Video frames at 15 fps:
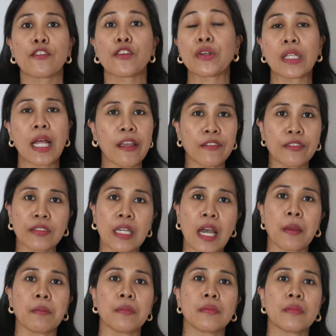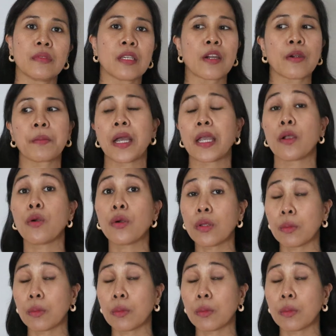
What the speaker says: a lifetime. They're my